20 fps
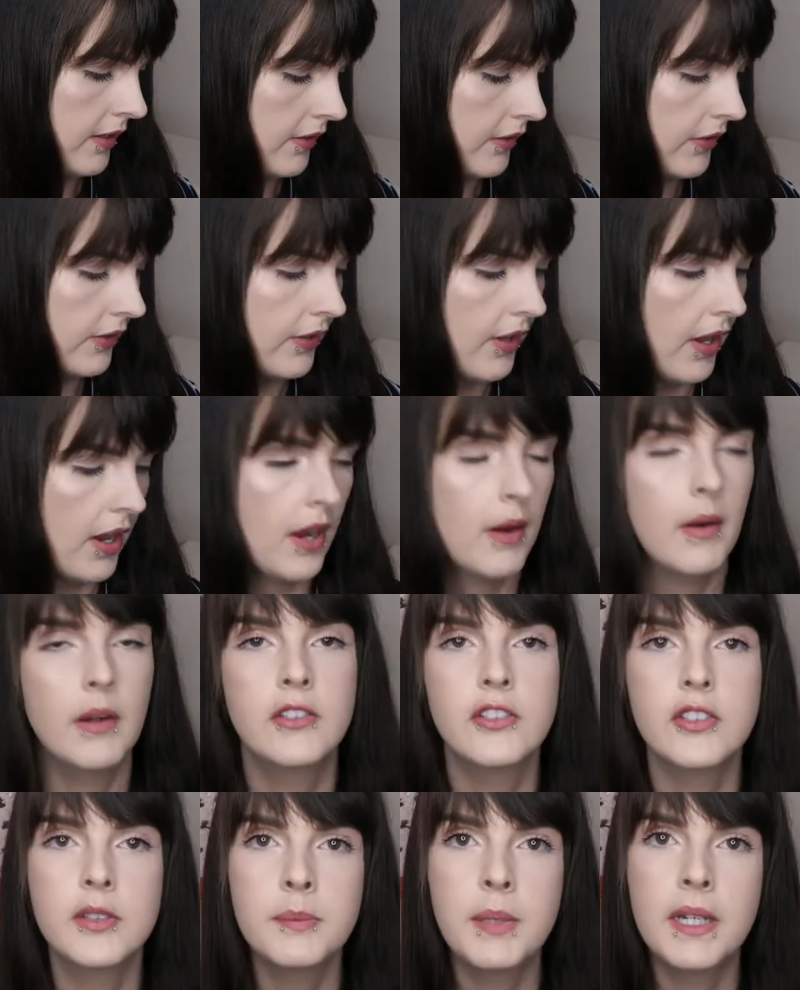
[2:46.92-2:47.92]
So I
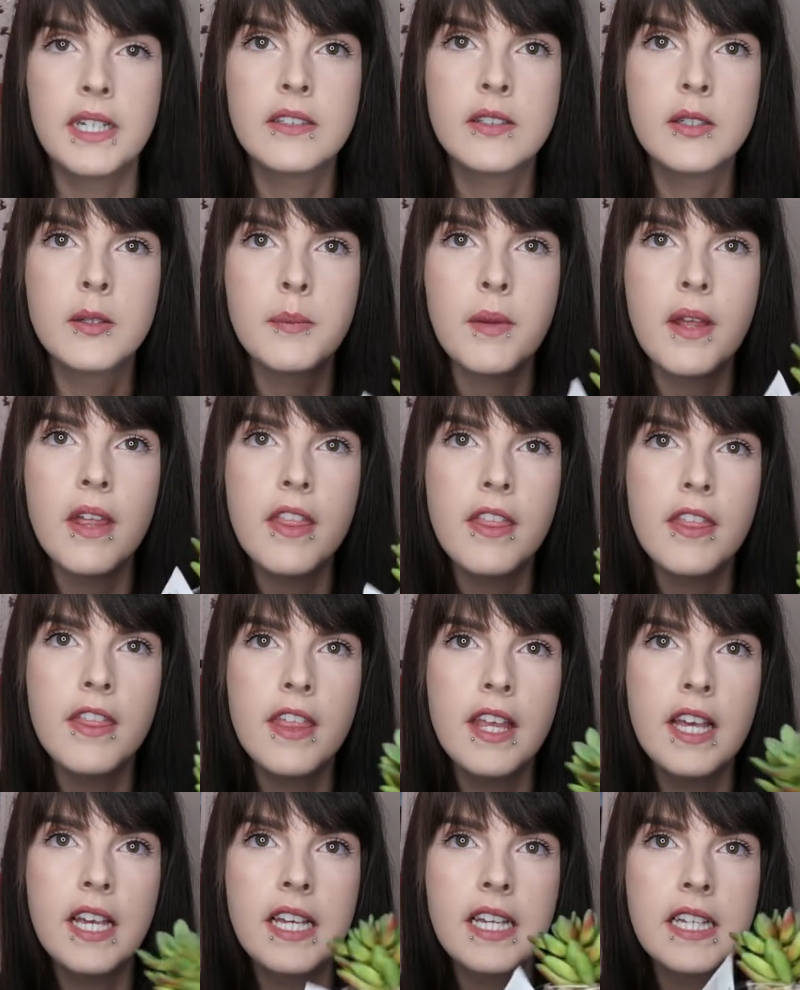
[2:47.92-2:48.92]
just picked up
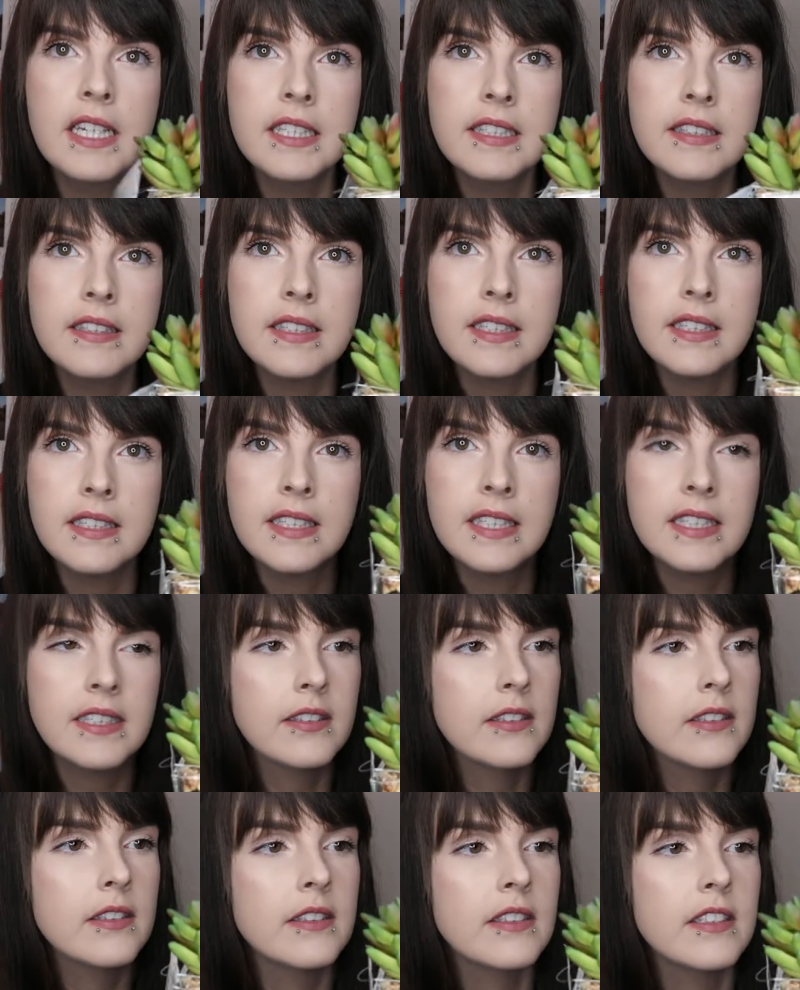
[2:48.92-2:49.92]
these
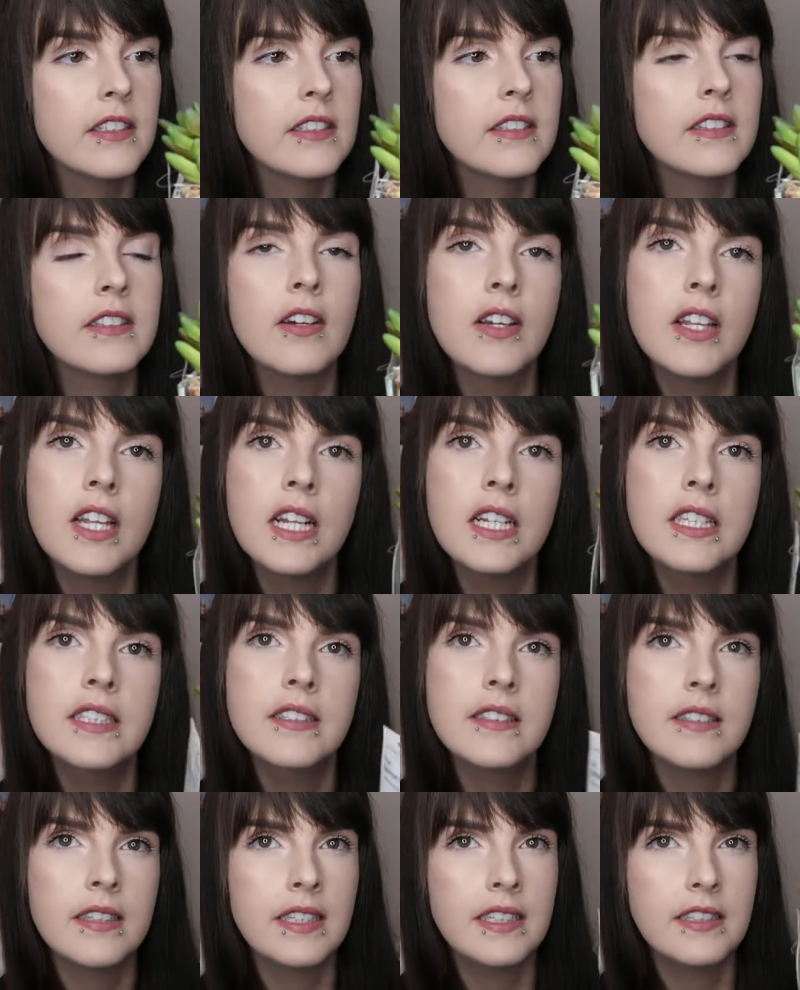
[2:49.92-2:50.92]
little
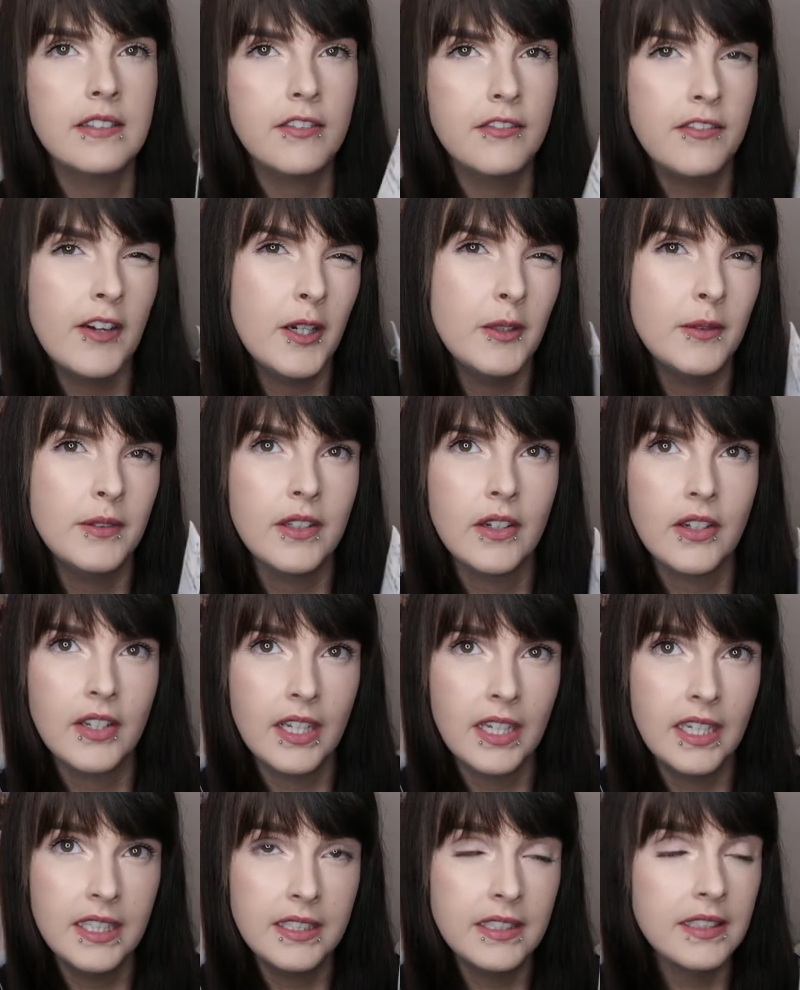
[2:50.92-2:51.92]
succulents, these faux
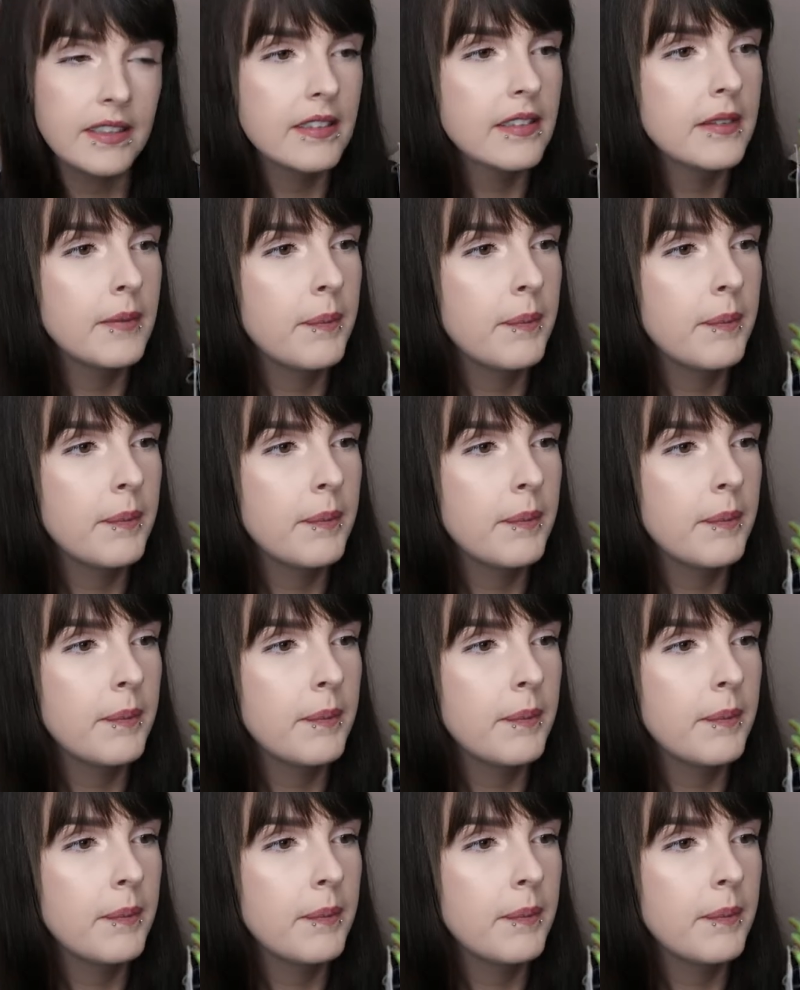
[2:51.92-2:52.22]
succulents.